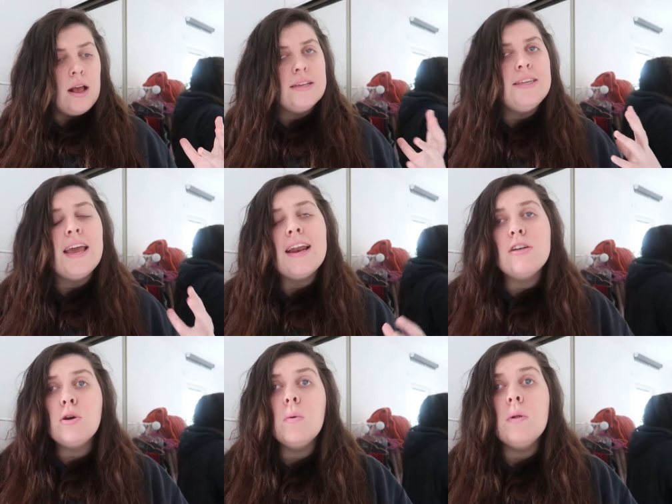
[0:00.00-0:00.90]
it's taken a
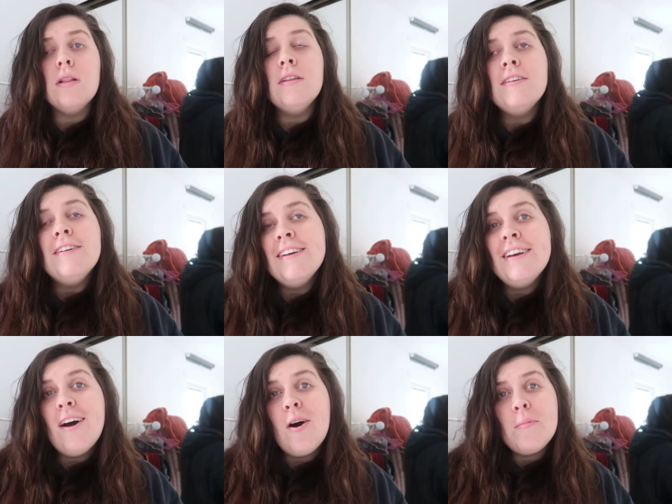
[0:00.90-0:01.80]
toll
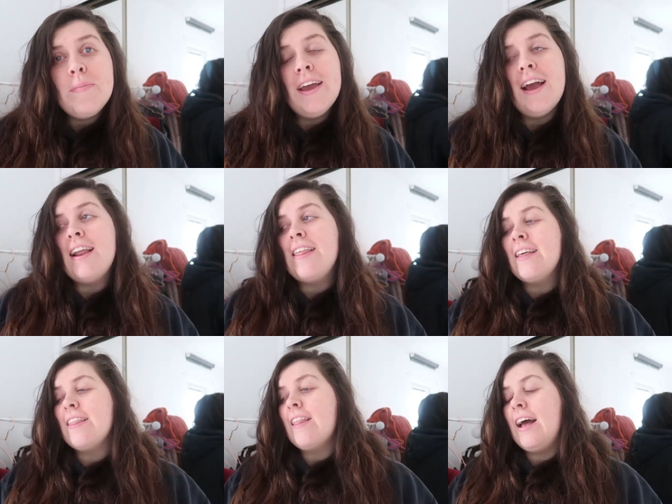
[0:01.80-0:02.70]
on me and I
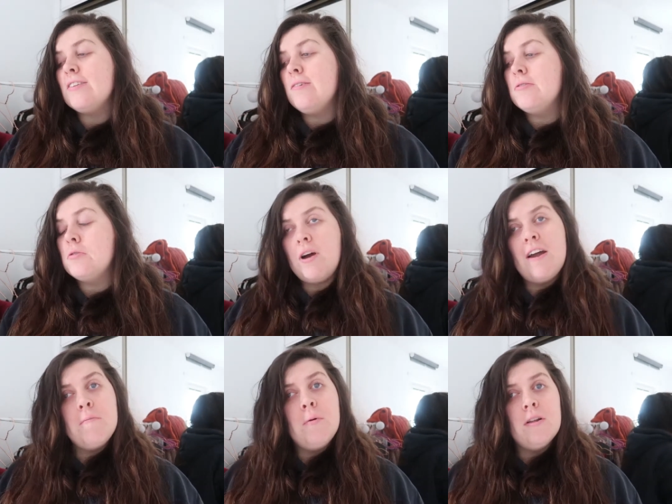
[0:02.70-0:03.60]
think that's also why
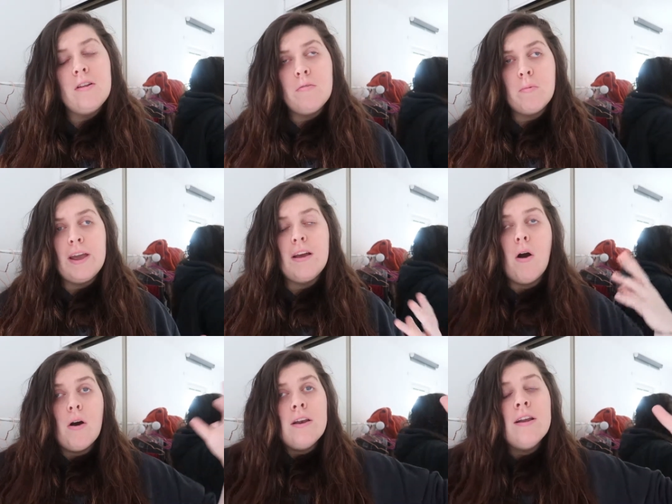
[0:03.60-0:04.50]
I've put a lot of weight
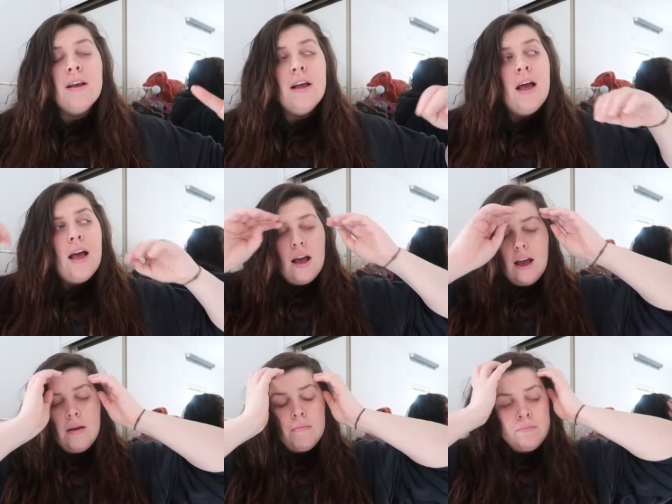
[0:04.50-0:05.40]
on.
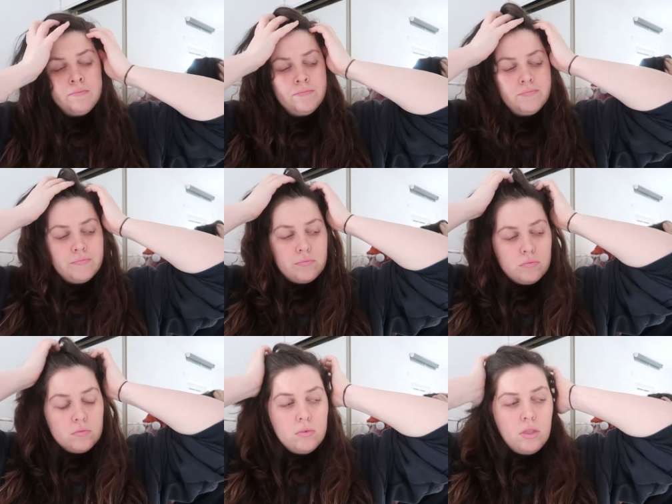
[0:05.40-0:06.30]
Um,
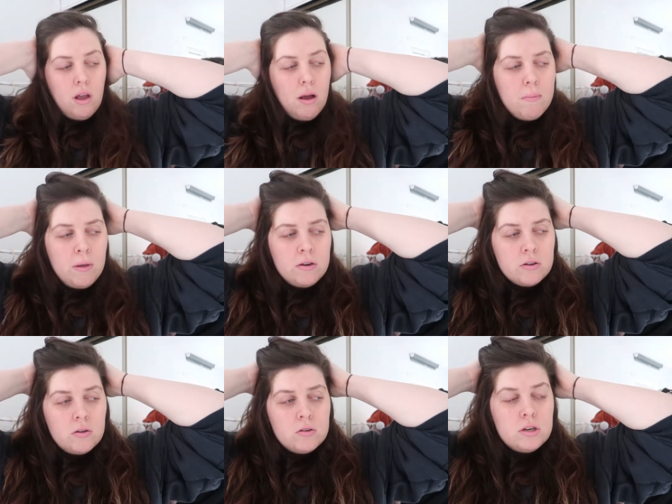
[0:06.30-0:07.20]
but there's
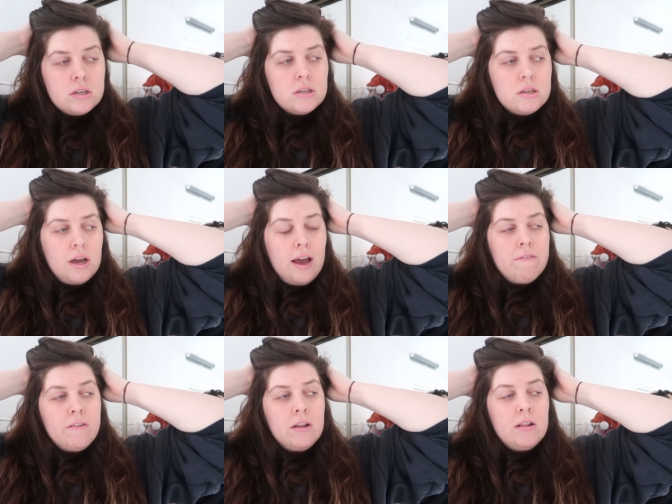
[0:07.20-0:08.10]
also just, I
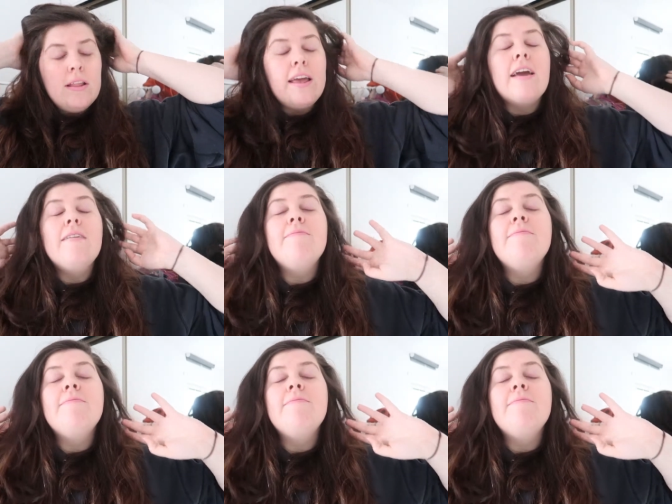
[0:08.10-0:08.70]
feel like,